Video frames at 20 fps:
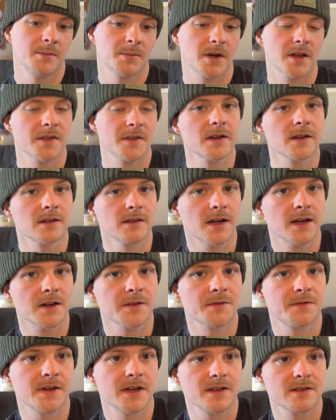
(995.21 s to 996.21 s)
But I think a lot
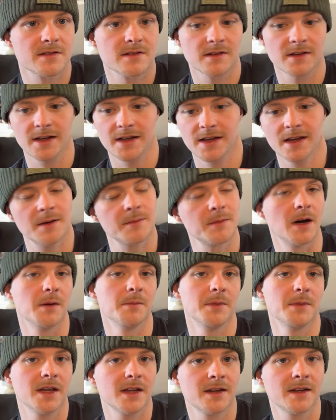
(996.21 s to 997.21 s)
of fans are like, come
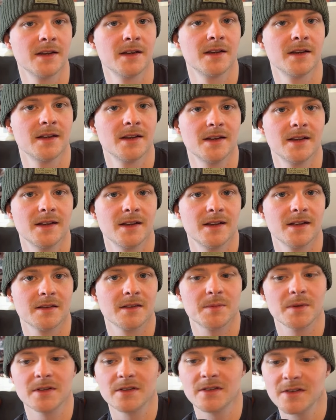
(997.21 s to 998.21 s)
on, man.
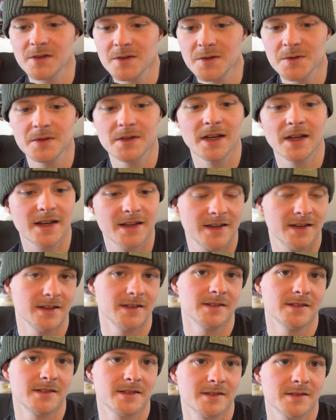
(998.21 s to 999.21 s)
It's been 2
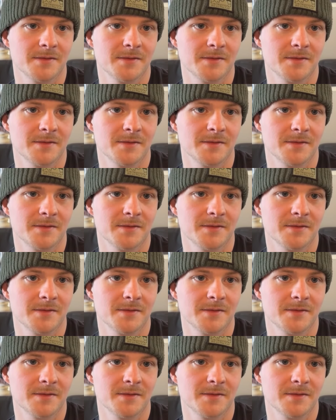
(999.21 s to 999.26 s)
decades.